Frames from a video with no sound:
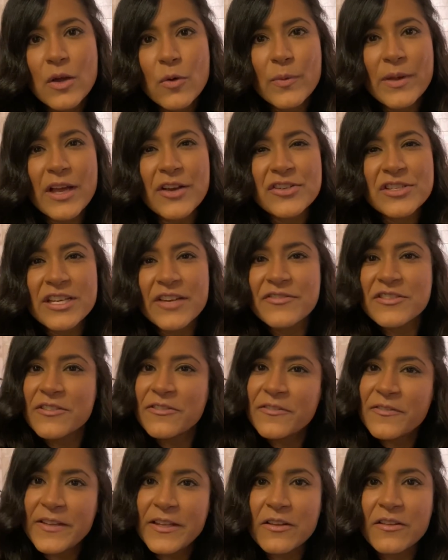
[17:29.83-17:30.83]
We actually have to
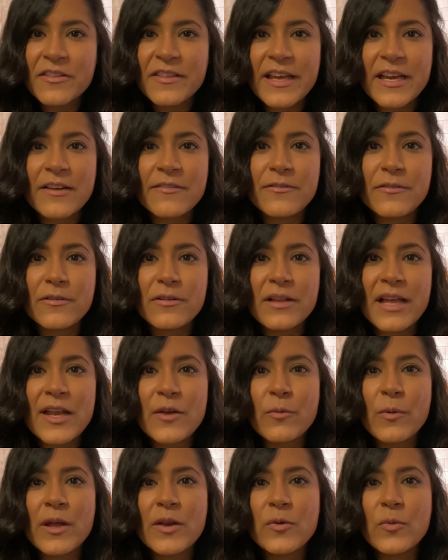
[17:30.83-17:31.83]
feel thankful.
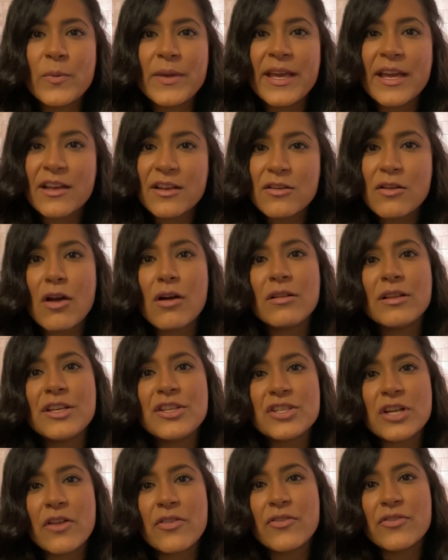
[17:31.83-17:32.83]
And when we
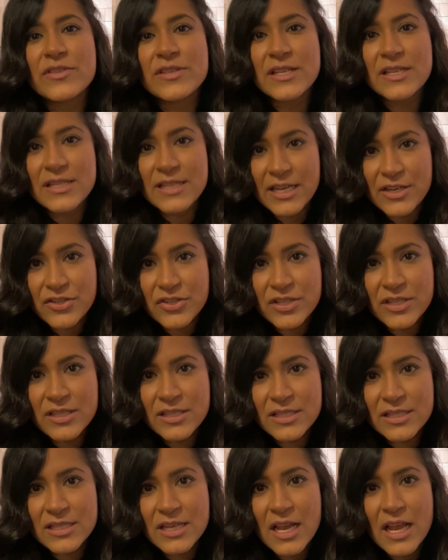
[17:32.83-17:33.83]
acknowledge others'
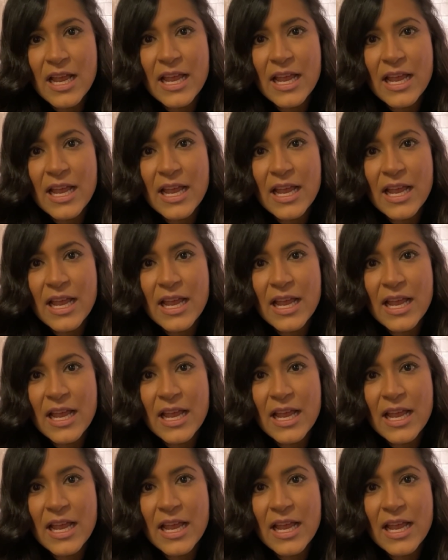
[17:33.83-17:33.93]
intentions